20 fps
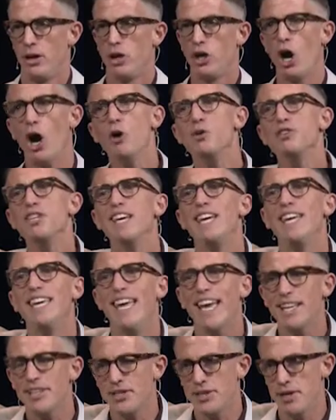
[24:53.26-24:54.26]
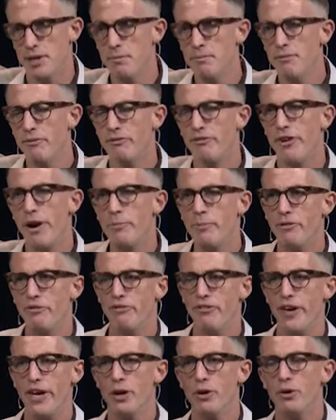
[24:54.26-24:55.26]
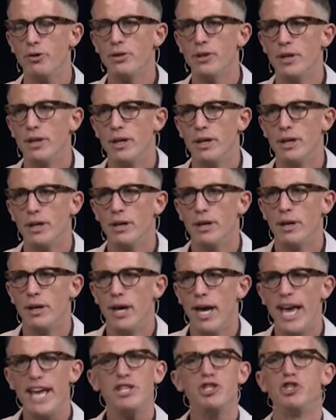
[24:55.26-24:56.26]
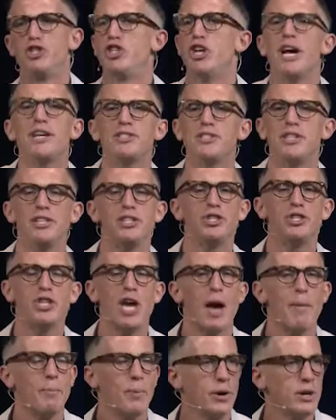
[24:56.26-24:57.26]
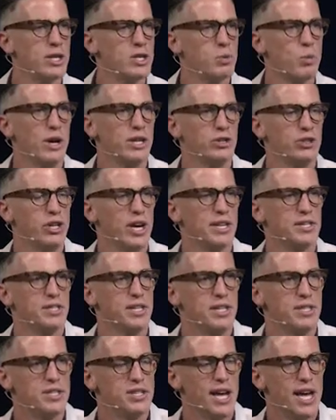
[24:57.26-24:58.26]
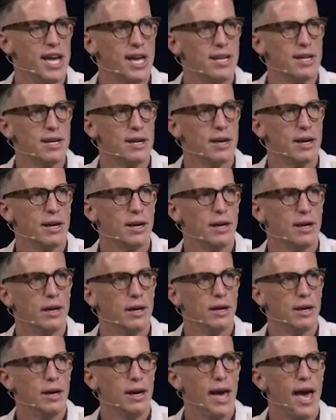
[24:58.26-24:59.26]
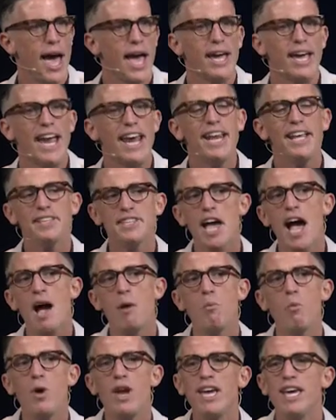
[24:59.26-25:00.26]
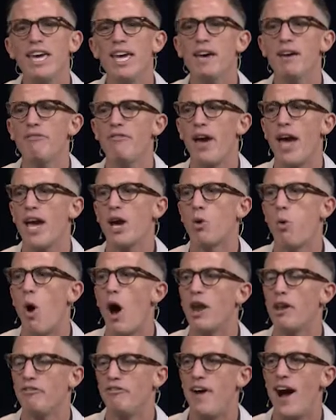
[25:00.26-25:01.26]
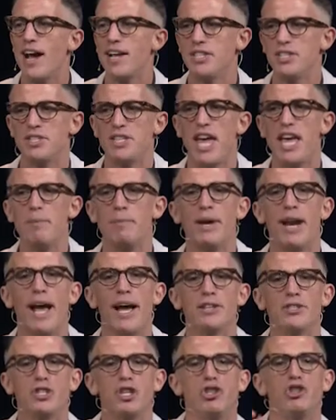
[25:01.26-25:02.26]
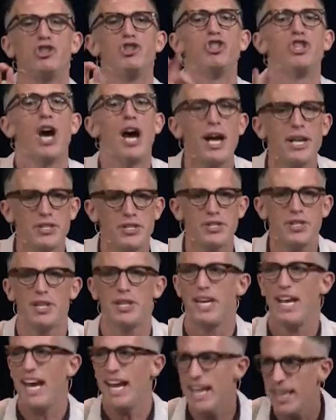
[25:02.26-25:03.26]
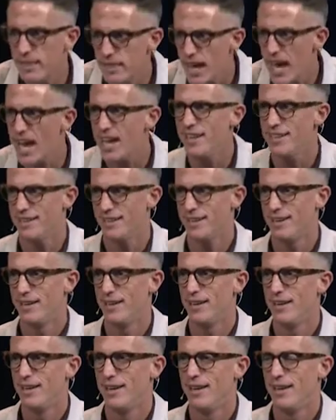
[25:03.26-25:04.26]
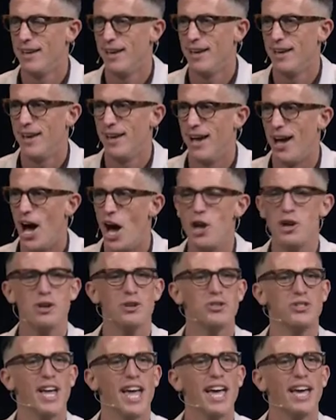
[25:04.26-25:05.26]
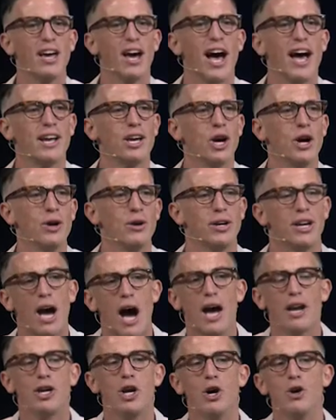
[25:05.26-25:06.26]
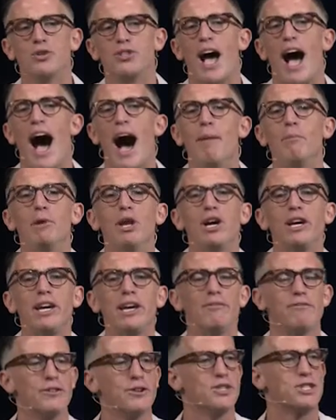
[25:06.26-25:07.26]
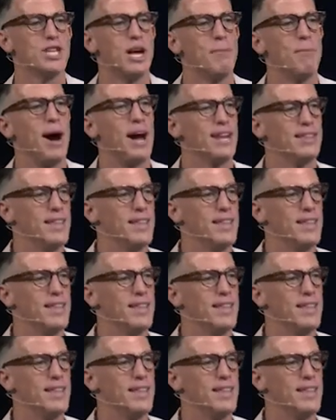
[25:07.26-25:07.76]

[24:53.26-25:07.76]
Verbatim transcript: Goes and gets him from the field. He's just a shepherd is what Jesse said. Hey, anytime give a qualifying statement as just anything, understand God goes, I'm looking for somebody